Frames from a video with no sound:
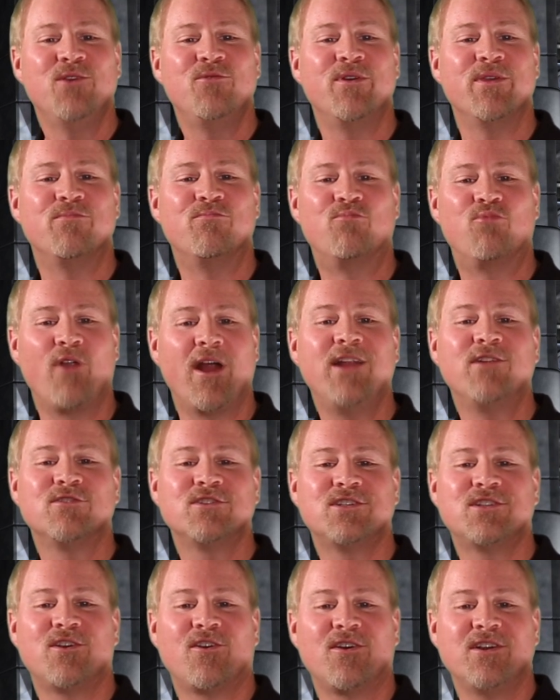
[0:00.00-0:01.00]
with brighter
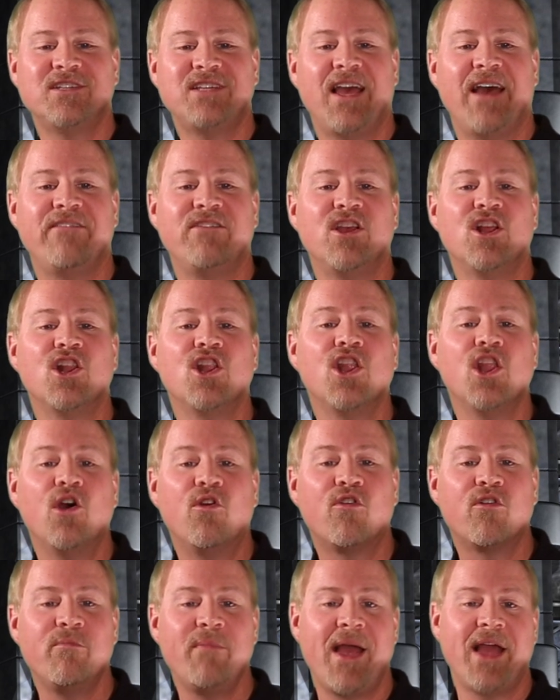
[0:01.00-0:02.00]
stars having
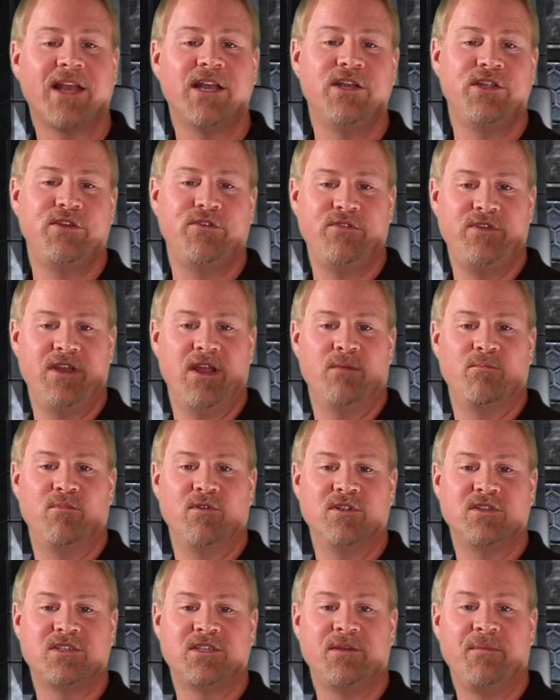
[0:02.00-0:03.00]
lower magnitude
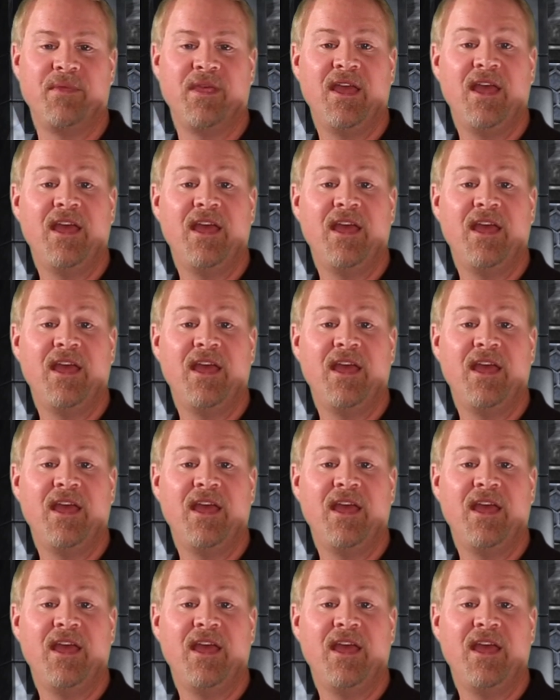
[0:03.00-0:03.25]
numbers.